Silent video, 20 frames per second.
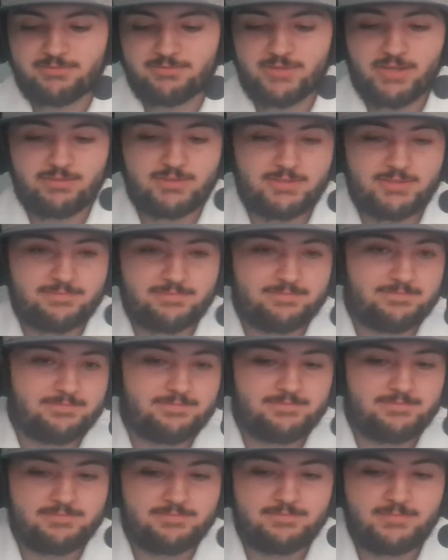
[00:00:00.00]
favorite.
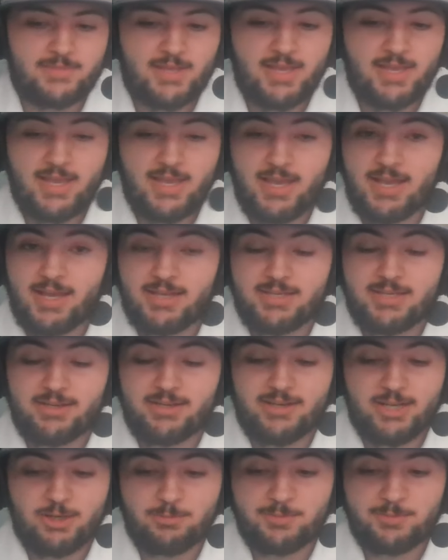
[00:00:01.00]

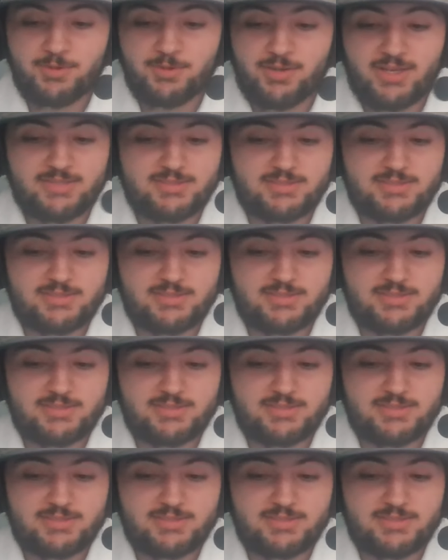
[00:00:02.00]
Now, I hope you had